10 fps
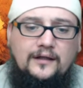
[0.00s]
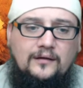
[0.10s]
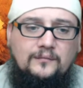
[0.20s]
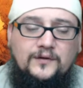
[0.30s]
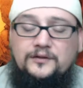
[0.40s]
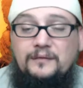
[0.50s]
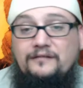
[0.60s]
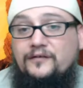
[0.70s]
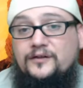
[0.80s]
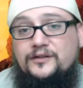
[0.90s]
Um, there's
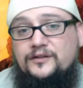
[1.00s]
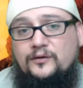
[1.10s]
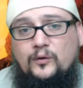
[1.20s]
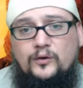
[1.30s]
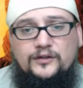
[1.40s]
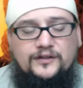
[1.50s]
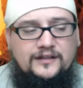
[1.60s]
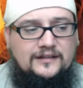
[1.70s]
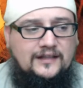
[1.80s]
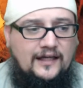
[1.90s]
many verses, of course,
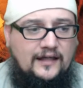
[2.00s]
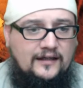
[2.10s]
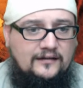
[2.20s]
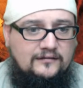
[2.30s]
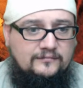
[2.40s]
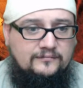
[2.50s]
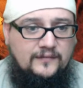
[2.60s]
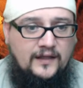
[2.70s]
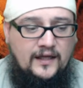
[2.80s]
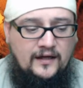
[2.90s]
that say
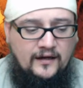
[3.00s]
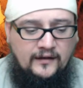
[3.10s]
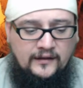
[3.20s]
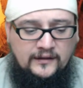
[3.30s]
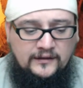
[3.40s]
that